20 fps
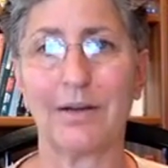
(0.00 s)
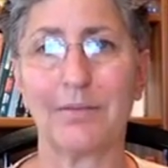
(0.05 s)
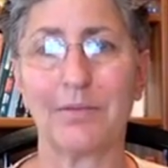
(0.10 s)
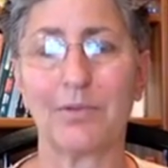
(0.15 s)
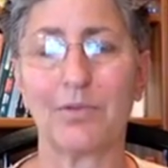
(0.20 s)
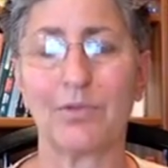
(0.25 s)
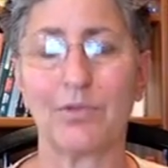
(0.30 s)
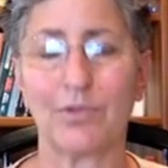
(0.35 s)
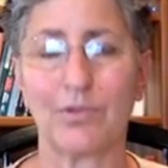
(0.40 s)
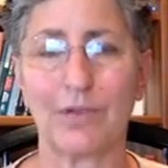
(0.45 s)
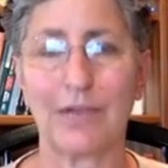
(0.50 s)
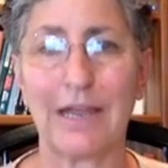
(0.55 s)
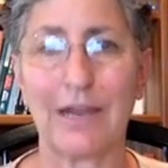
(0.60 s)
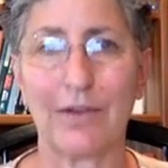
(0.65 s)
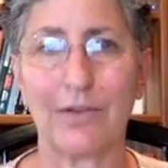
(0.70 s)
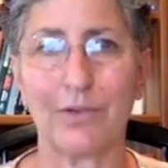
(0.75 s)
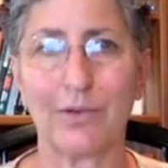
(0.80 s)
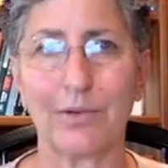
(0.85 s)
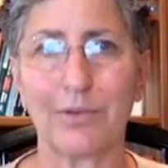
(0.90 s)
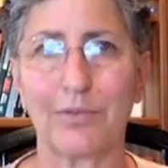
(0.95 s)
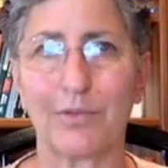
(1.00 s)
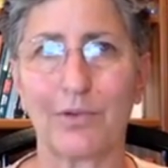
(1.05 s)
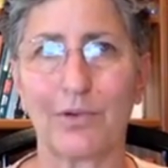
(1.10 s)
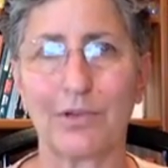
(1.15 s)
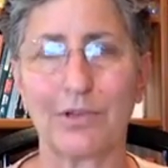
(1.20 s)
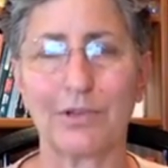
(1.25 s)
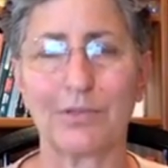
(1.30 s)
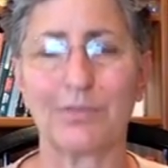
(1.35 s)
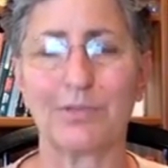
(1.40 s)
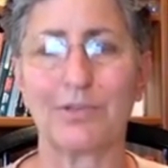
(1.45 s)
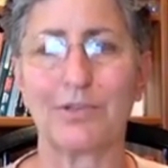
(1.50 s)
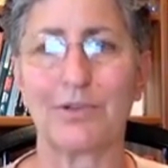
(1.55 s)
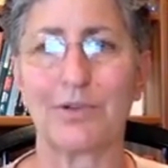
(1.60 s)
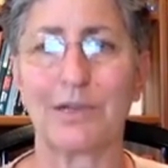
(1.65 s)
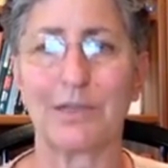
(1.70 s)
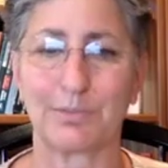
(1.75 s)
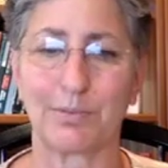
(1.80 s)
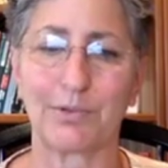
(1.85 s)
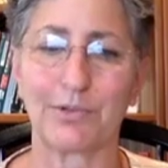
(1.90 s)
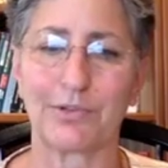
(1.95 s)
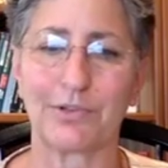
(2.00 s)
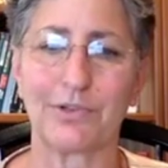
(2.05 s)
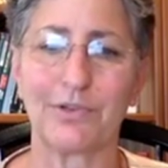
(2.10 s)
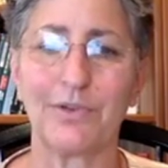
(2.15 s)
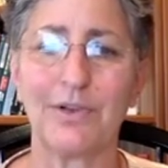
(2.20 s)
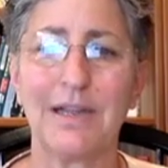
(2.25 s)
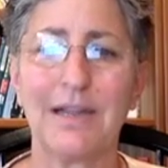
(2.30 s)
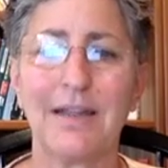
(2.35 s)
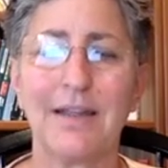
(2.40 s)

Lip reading: You can do them, of course, but you're not supposed to.